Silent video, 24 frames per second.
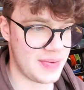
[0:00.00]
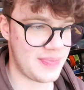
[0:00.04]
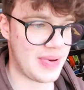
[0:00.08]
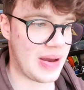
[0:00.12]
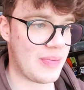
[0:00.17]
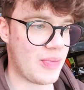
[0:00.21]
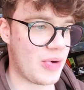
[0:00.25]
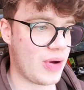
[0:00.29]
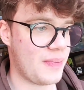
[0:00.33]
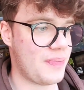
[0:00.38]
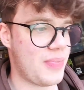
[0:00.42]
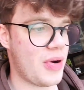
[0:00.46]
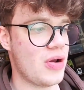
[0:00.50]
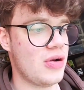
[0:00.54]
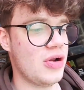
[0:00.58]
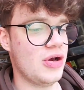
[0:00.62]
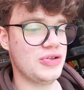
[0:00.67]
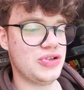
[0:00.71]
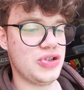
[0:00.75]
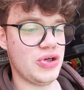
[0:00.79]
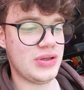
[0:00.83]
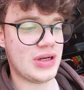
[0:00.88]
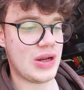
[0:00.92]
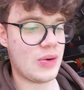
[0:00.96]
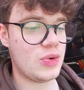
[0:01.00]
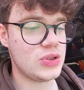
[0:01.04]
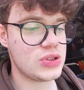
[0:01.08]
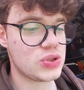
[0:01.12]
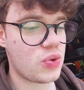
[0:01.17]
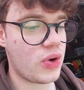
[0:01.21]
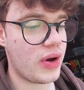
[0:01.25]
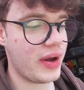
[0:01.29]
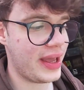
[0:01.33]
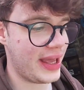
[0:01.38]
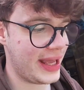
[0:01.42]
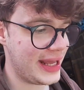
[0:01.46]
about my Polo Dune. Now what's
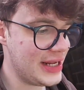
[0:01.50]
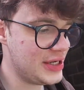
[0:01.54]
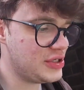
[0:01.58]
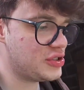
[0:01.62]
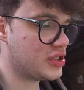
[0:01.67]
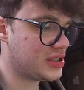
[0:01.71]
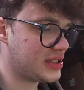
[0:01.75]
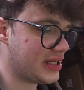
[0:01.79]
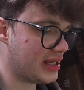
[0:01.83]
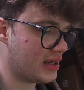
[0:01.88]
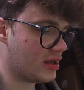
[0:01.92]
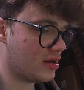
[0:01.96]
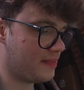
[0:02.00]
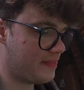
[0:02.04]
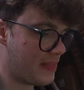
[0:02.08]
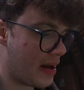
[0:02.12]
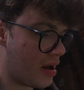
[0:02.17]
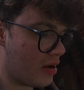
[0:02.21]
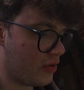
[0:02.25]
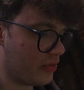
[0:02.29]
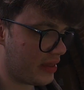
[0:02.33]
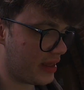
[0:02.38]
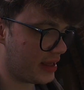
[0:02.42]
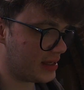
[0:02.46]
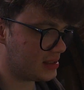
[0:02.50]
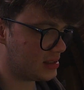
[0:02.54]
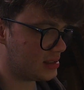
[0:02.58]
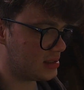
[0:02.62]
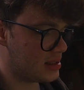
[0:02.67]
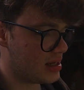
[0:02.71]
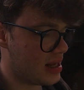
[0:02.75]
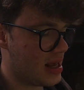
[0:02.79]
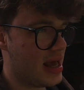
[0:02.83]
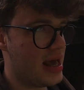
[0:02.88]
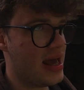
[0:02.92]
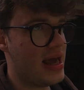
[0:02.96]
quite interesting about this
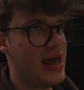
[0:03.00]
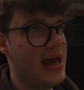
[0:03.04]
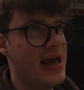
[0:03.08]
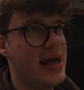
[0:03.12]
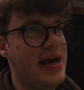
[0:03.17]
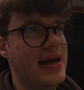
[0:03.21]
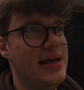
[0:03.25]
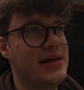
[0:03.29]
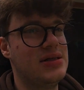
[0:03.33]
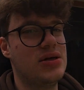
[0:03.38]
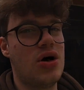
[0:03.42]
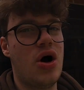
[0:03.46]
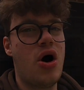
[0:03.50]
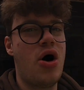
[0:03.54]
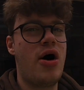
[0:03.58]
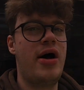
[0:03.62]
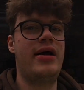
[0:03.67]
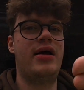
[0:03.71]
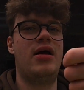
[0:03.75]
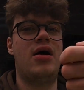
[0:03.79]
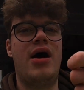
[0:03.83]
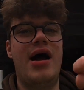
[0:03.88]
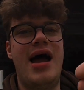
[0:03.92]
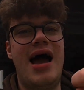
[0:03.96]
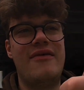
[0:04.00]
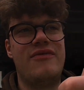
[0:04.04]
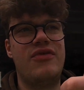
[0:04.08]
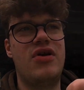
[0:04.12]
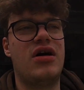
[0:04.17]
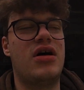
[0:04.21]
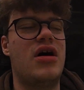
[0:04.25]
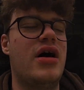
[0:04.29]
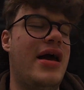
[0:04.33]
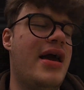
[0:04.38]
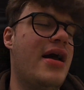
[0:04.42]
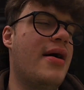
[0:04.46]
is I have
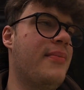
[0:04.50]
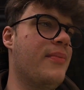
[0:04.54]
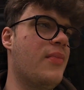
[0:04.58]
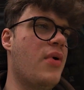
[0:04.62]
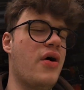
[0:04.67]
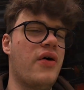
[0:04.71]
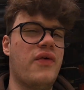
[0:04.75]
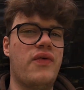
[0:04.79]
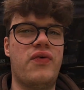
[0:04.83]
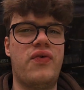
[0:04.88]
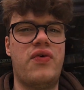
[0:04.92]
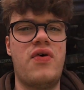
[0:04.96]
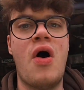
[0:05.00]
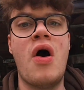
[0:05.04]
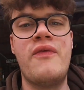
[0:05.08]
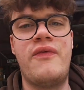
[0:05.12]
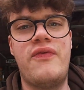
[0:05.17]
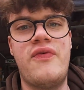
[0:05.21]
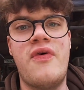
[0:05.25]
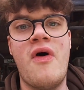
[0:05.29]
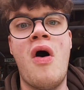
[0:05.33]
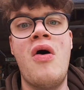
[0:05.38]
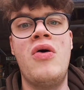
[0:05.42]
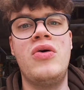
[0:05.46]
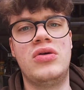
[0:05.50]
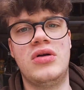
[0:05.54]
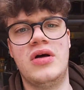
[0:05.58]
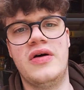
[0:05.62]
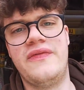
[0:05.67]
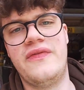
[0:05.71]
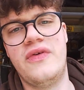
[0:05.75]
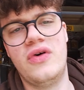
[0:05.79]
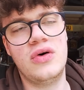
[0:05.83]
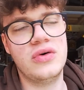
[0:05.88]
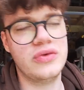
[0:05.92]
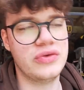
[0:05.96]
like a folder
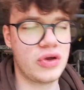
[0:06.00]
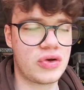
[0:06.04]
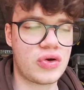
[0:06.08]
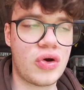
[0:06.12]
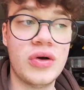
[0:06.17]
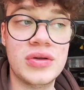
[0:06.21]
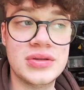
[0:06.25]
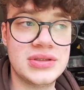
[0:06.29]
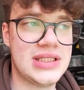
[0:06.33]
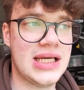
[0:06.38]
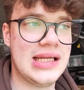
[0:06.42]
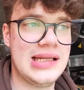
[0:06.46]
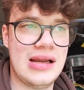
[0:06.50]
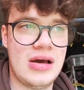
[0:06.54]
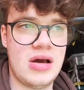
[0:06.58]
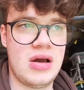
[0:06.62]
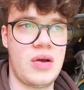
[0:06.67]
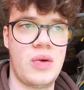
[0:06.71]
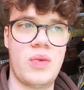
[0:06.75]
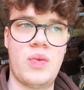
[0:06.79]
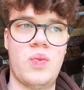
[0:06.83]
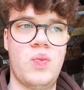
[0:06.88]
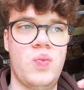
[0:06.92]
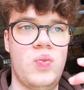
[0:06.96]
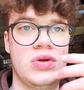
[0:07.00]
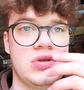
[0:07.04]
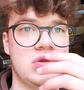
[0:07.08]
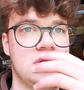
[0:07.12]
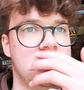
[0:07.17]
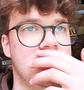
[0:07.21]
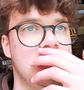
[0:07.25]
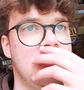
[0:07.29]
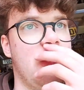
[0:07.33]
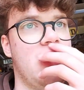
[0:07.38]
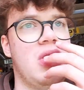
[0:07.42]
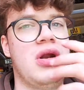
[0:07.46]
for all the content that I
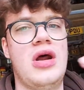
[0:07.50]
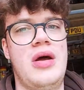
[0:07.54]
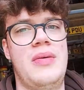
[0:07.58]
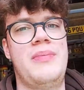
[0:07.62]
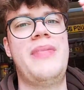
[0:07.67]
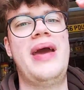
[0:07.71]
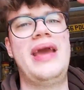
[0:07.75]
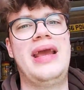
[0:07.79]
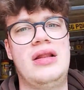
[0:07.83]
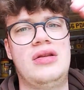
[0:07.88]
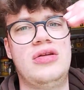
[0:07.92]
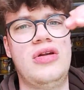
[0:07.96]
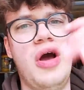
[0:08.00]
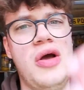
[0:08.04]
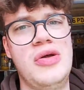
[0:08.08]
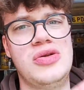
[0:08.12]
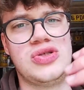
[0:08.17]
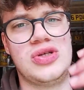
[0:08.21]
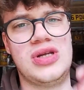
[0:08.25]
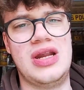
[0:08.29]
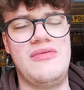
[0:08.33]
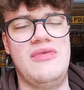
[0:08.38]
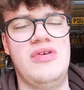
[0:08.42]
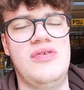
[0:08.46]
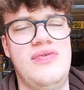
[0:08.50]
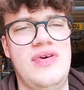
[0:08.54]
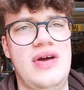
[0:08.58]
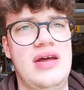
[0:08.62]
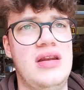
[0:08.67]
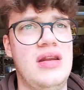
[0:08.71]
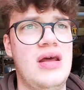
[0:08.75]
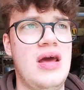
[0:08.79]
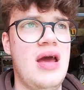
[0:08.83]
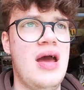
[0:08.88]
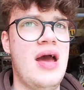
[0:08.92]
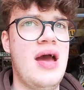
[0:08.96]
want to do, and I make notes on
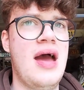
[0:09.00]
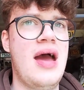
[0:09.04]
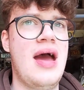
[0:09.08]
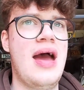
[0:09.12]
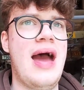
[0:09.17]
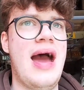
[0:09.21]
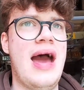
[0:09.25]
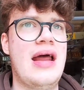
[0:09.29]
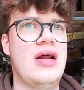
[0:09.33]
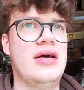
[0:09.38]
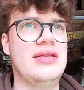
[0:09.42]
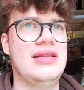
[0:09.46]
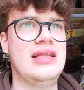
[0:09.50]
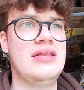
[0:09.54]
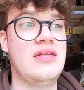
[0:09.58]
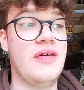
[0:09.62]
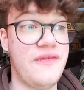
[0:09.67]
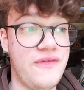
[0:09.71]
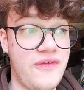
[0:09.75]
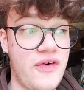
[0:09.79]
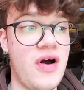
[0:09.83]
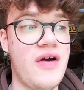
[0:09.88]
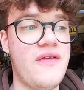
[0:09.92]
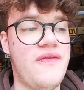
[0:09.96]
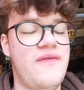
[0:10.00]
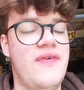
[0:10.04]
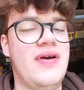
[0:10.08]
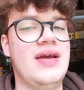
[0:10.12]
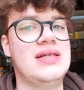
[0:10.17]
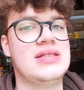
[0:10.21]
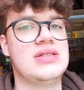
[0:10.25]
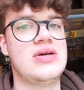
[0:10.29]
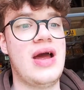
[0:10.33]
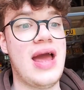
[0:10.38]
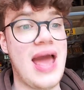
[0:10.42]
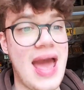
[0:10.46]
everything. And I did the 5
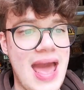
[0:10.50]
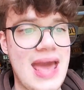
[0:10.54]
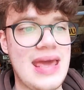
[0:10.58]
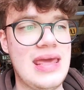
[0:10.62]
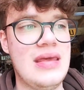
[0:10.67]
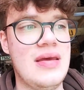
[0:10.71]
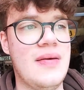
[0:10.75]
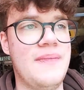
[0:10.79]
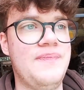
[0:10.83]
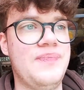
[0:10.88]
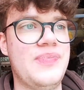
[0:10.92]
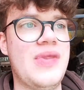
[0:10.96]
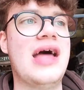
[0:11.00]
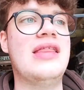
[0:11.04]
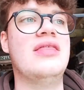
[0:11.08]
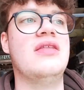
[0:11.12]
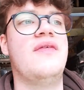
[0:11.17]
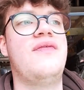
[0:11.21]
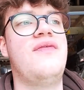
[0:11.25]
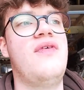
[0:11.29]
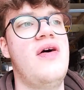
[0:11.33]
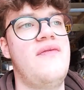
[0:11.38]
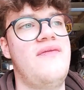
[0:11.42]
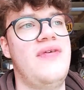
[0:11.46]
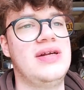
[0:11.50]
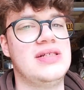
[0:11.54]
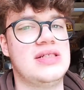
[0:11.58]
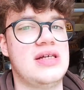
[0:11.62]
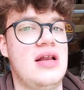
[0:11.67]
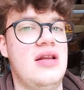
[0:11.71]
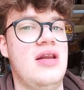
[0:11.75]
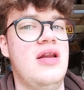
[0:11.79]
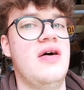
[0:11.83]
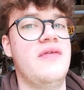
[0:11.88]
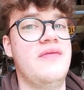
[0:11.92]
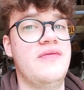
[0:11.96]
things I hate and the 5 things
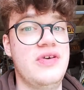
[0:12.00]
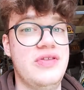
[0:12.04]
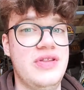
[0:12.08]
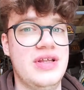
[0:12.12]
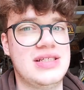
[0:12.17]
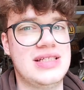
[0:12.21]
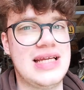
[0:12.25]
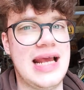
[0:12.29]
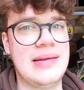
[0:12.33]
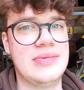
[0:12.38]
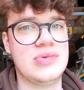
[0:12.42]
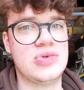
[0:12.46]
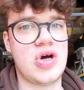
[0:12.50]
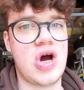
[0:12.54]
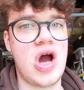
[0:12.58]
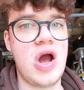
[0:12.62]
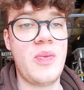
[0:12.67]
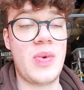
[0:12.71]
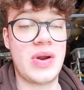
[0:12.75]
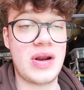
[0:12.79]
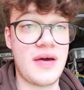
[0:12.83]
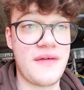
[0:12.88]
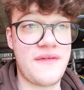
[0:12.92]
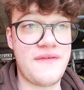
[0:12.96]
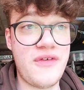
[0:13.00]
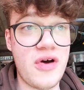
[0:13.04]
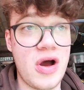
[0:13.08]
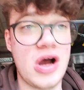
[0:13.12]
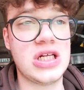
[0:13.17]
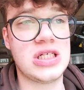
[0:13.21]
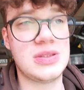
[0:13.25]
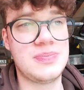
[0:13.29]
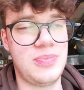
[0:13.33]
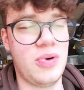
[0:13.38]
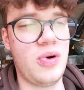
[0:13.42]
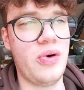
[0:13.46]
I love at the same time when I
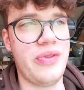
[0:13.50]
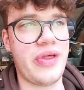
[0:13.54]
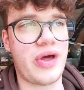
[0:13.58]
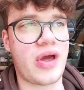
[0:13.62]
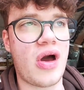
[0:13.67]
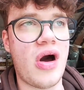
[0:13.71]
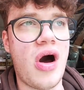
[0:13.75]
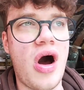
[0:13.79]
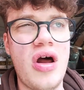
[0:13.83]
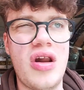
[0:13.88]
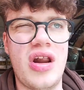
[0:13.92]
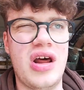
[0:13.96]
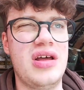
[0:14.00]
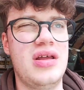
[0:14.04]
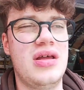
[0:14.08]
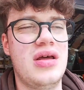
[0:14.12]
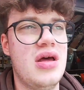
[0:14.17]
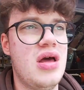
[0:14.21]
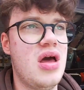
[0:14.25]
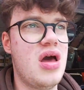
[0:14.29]
first bought the car, like